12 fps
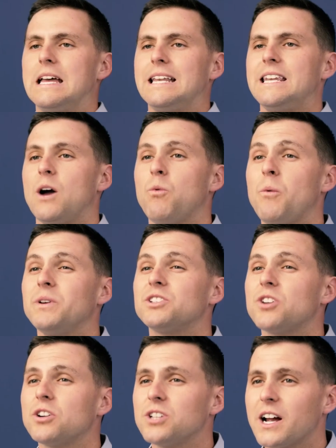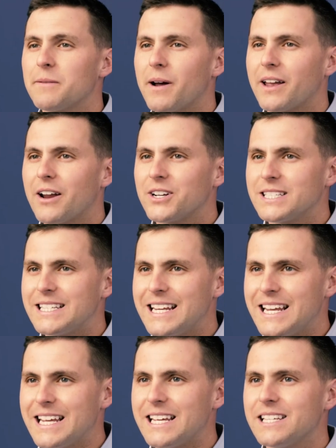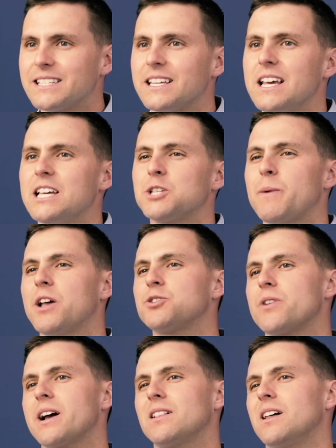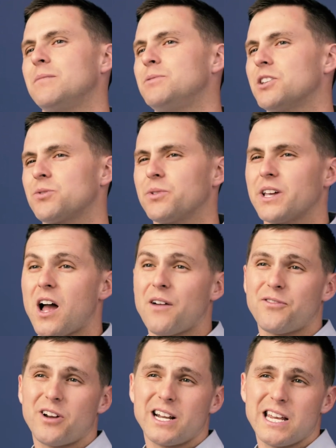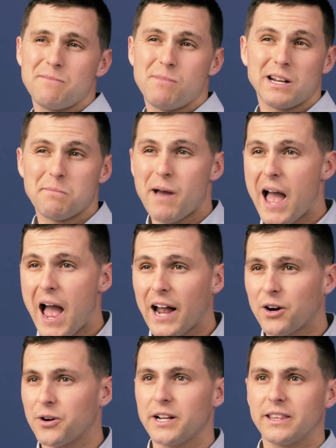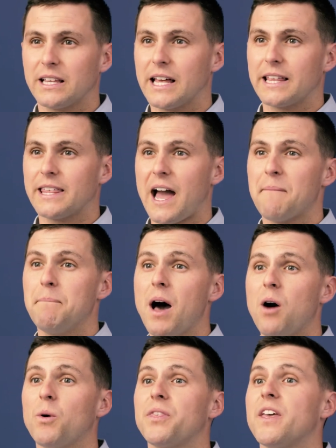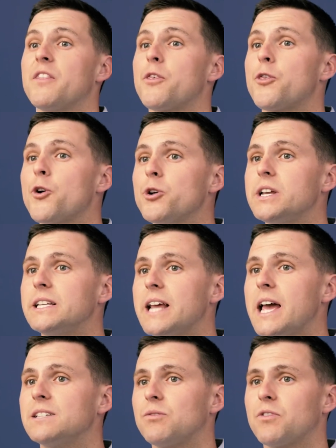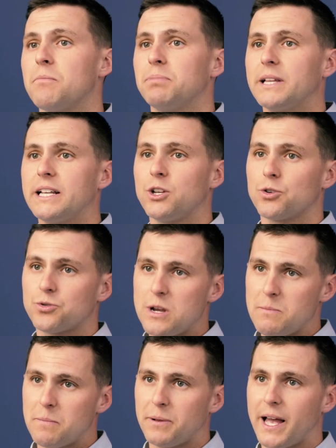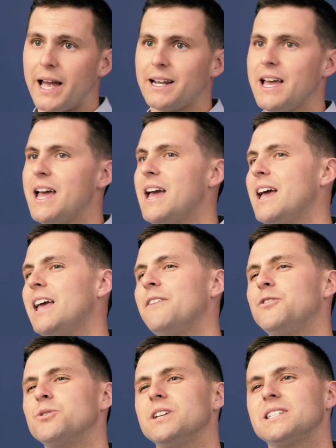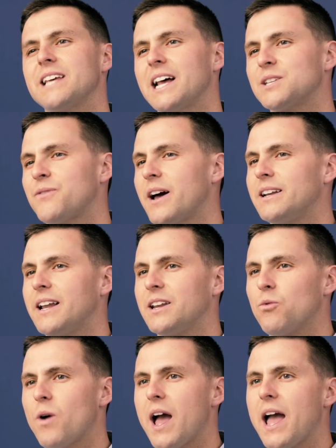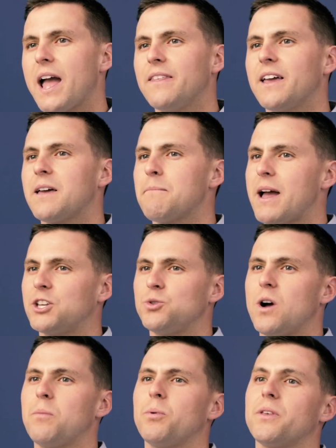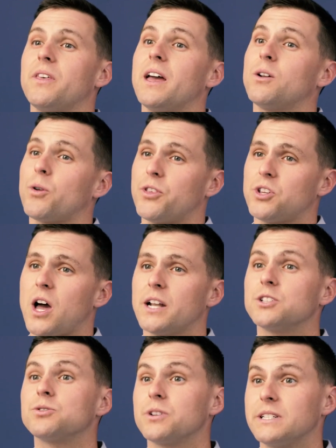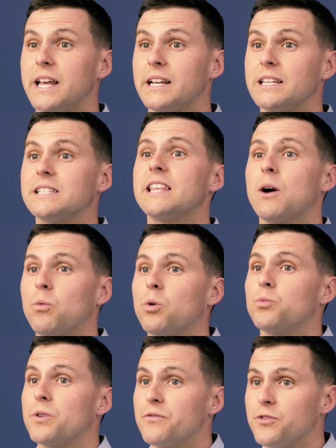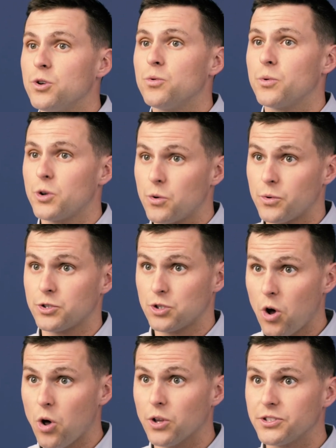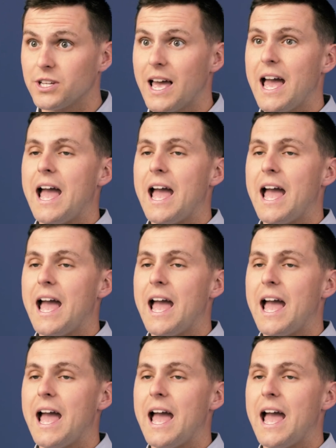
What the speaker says: Now, when we start talking about guarantees, Smile Direct Club doesn't really offer any money back or anything like that, but within 30 days of completing your treatment plan, if you're dissatisfied in any way, they can match you up with an orthodontist or a dentist that will review your results.